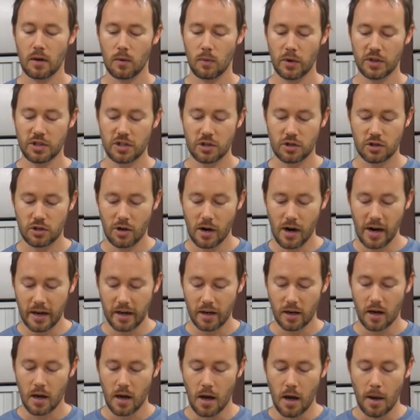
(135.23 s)
Which is great.
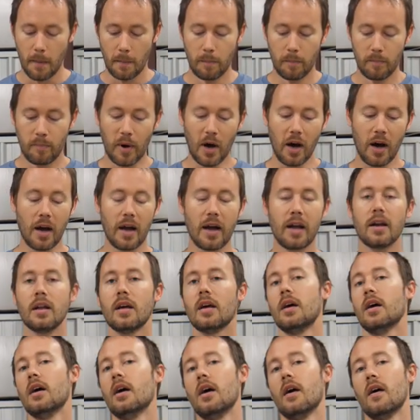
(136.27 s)
But
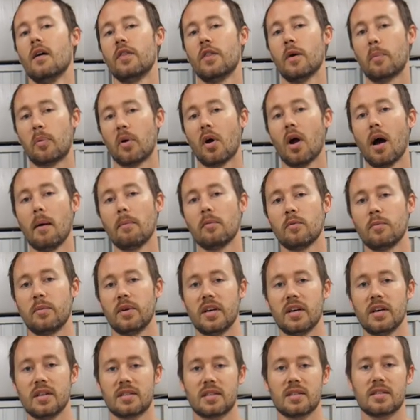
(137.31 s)
the problem
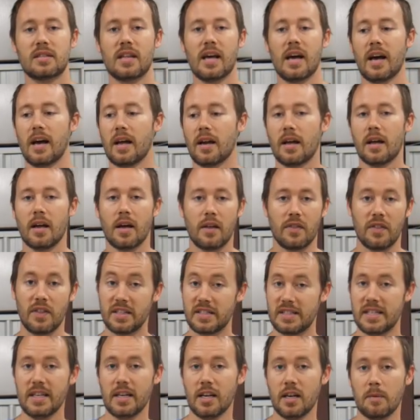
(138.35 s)
is, is that the
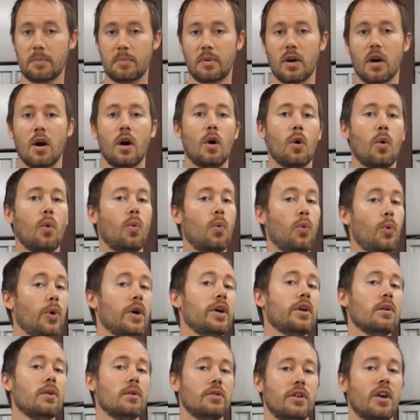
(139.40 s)
dip
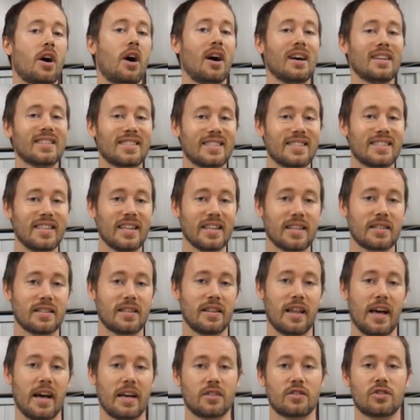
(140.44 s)
will not stick to
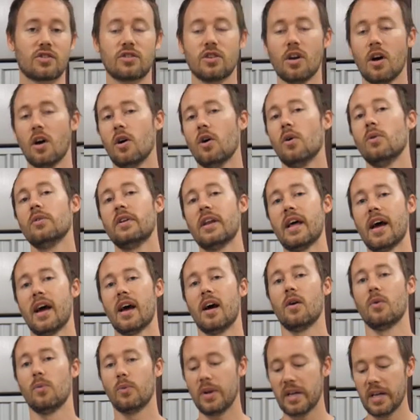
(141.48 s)
that. So
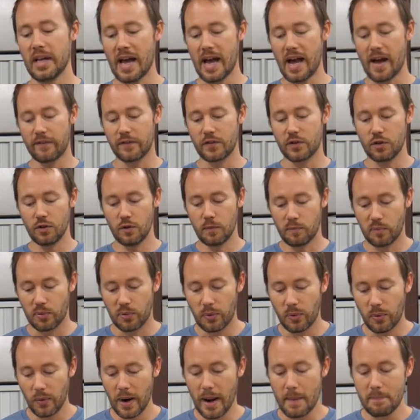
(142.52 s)
now we have to
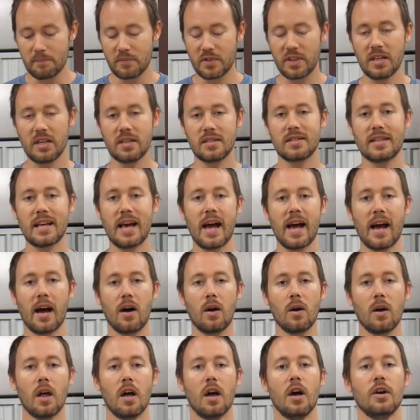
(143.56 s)
prep these
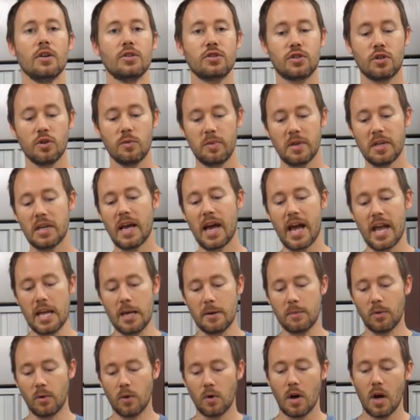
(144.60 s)
out to be
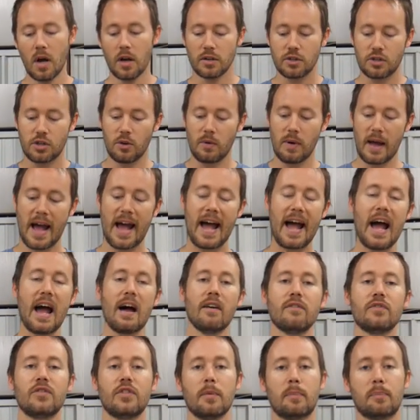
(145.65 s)
able to
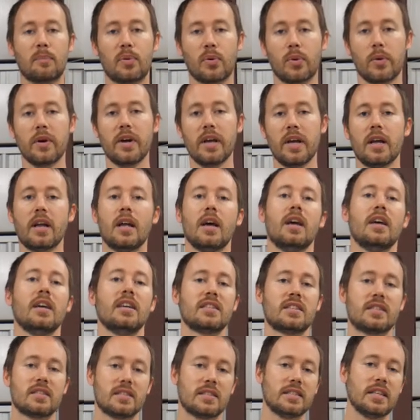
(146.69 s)
have the print
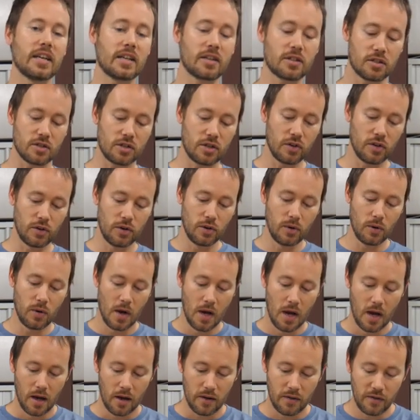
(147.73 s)
stick to
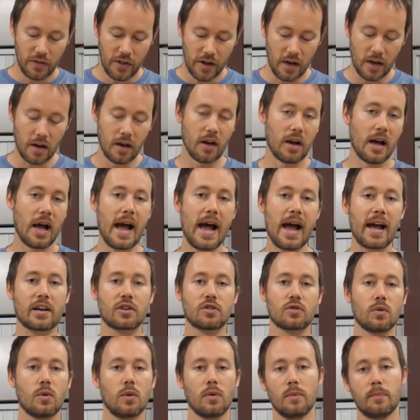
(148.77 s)
the
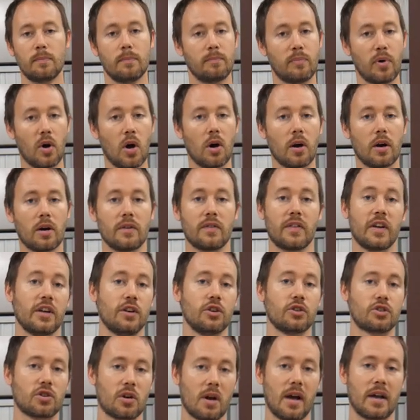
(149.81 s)
actual part that
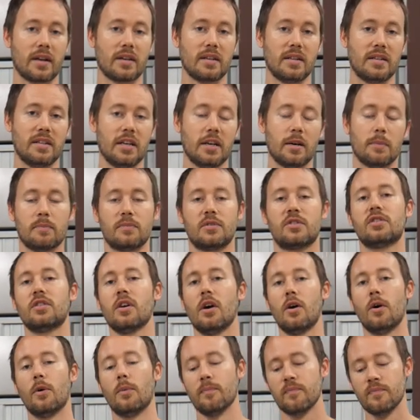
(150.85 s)
you're trying to dip.
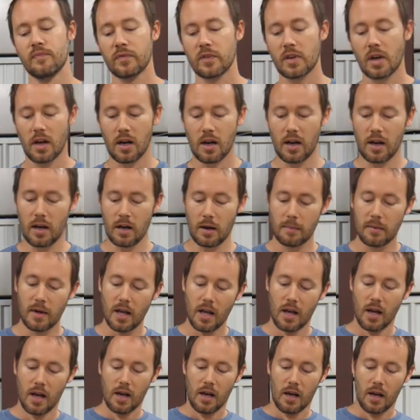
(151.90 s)
So, um,
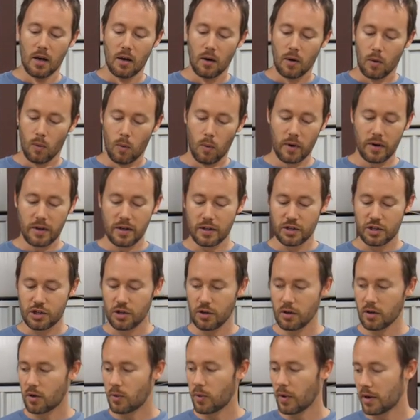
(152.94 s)
wanted to
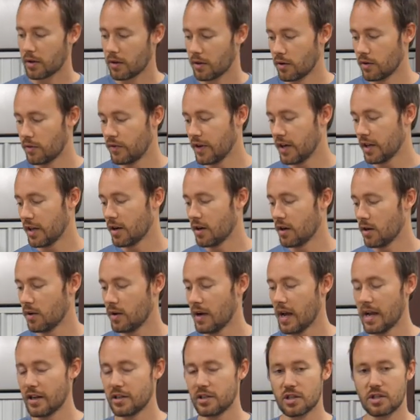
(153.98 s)
shoot a quick little video
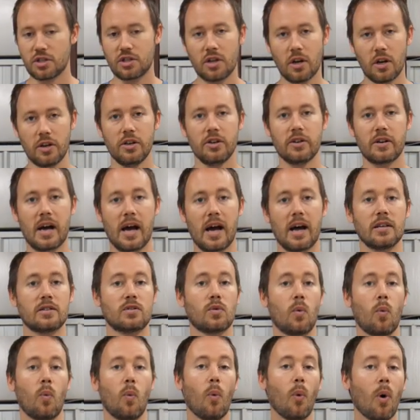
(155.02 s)
and just show you guys
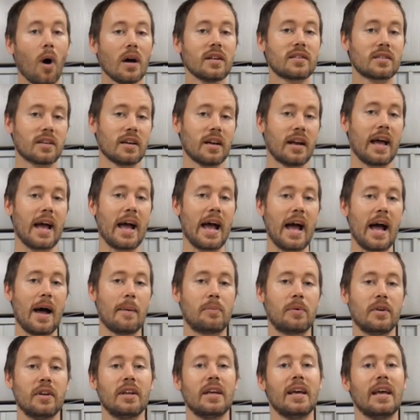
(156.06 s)
what's gonna
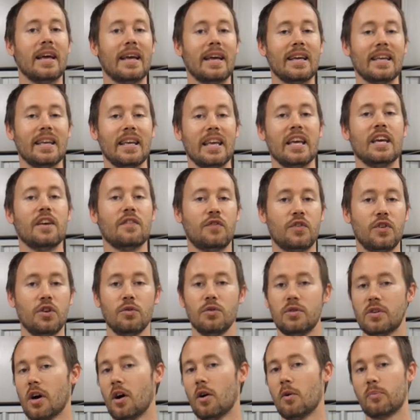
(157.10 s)
happen if
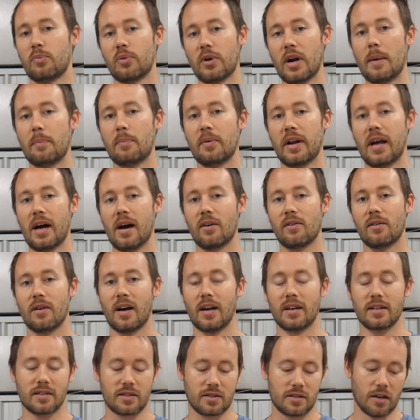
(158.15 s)
you don't prep it out
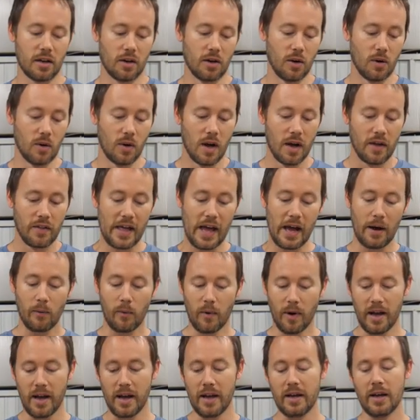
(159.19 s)
right. So that
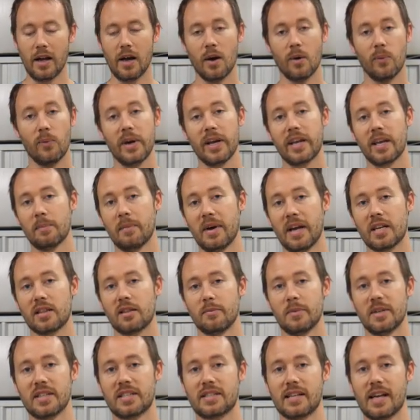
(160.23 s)
way we can make
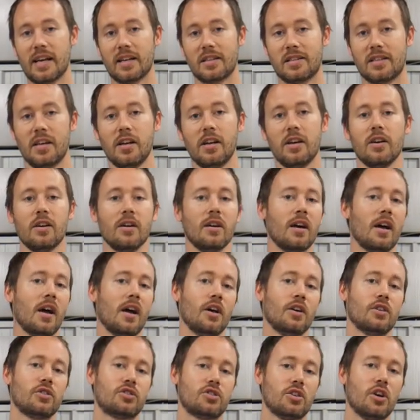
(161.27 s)
the mistakes here
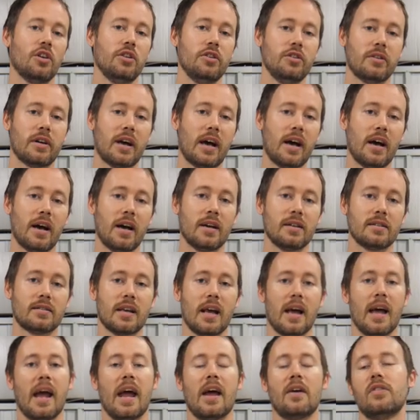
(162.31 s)
show you guys,
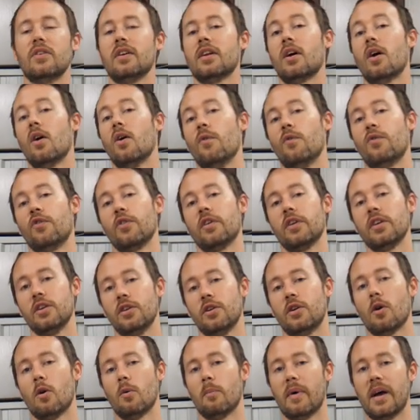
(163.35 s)
and then hopefully
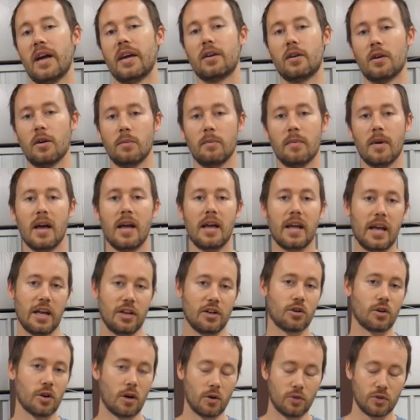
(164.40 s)
you don't make them in
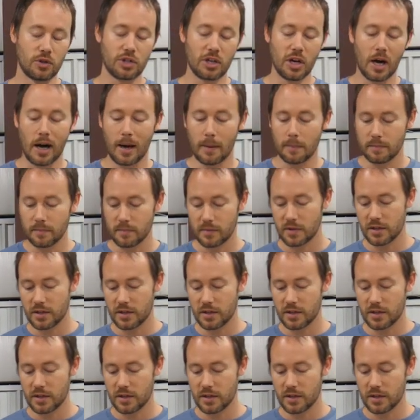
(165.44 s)
your own shop.